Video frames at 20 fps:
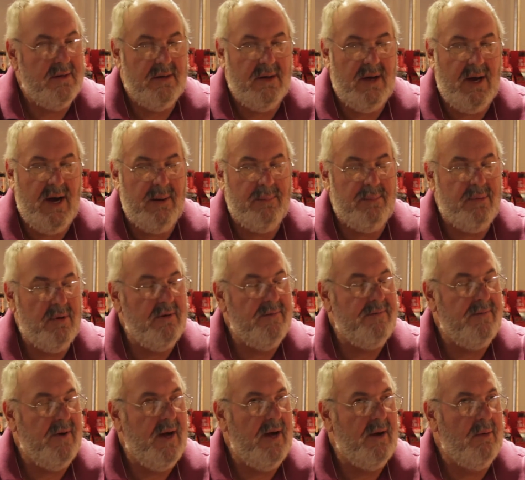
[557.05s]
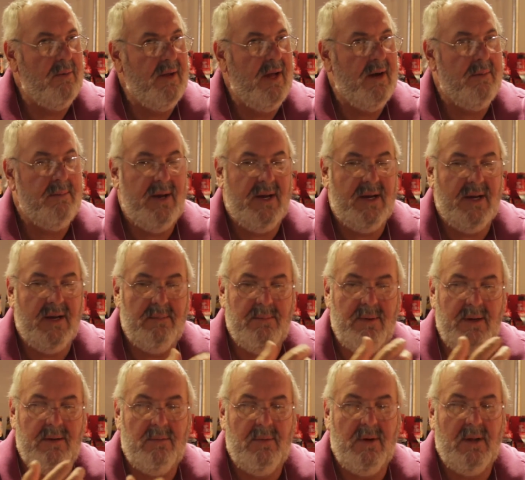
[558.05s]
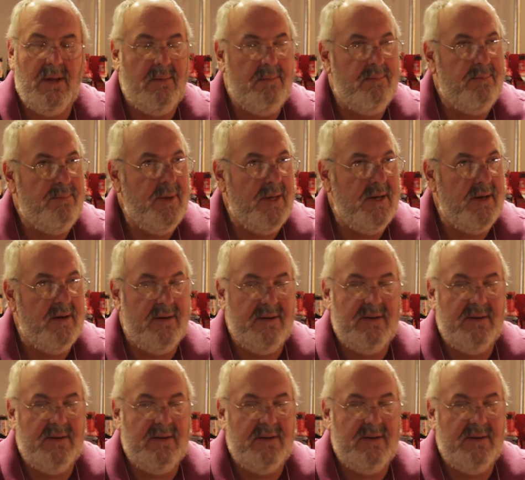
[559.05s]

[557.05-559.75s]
hop profile without making it be really bitter.